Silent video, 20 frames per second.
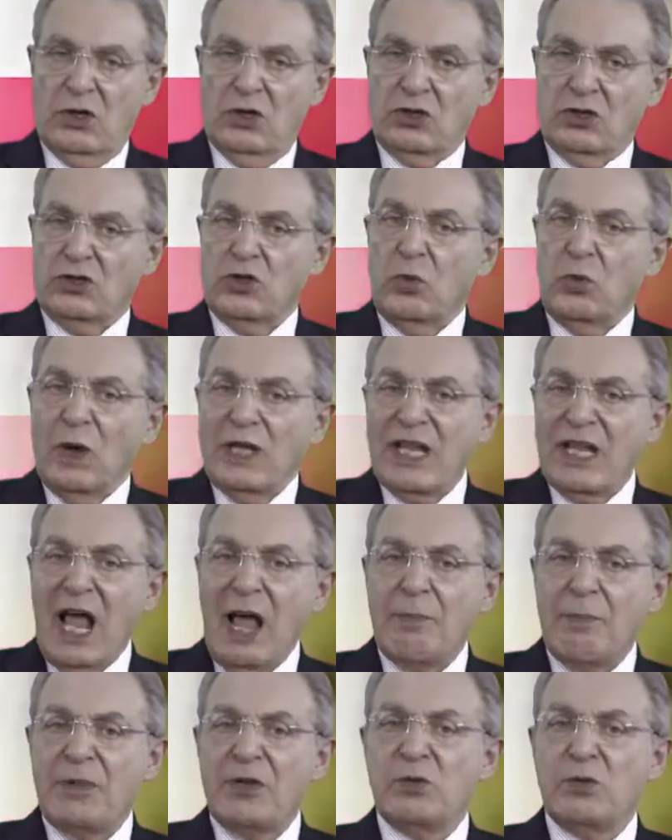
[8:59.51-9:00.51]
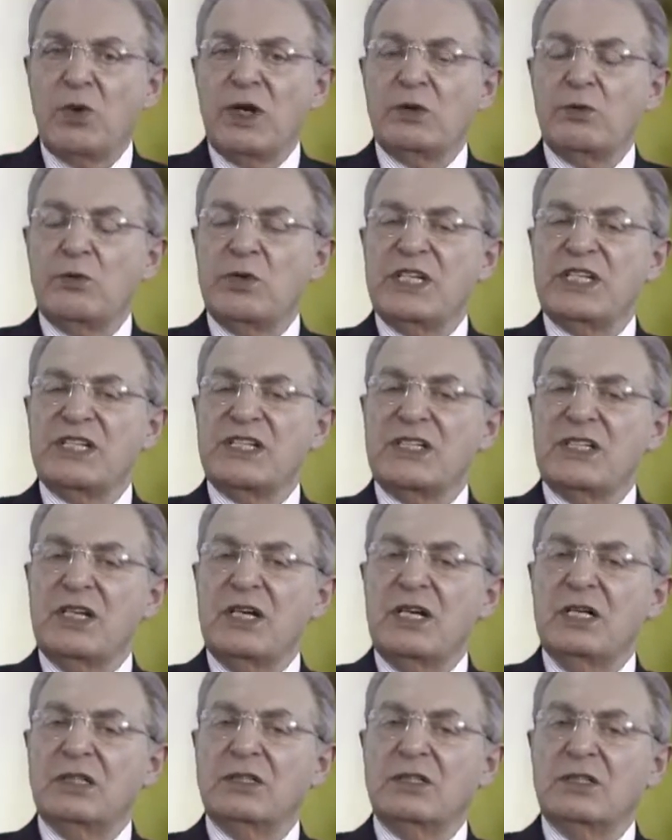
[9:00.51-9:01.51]
So what happened when we
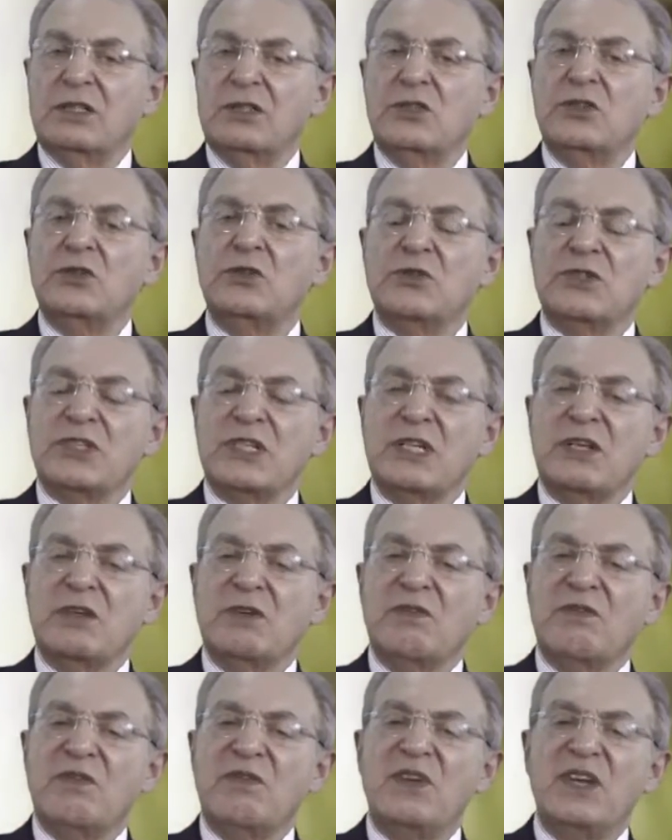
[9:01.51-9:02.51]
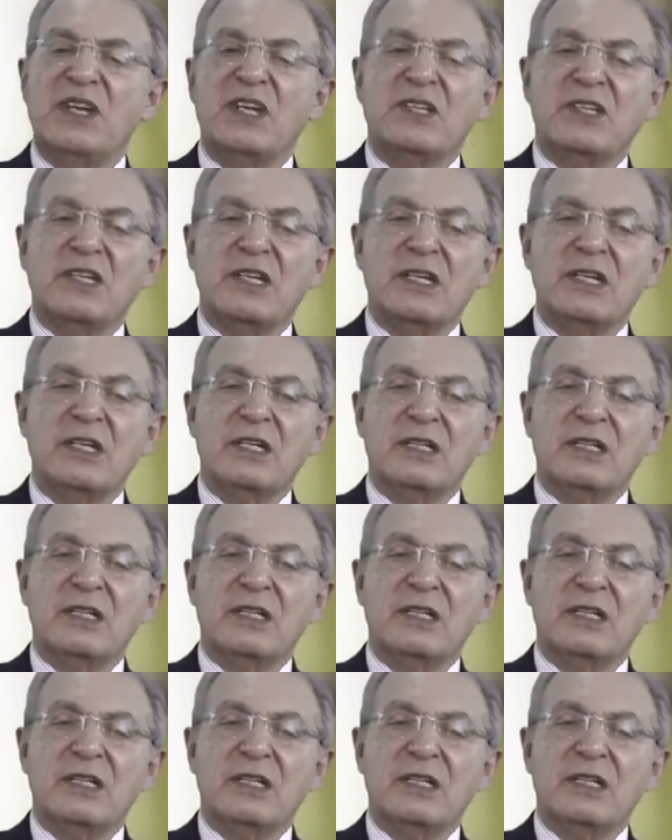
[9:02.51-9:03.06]
start using Finiti?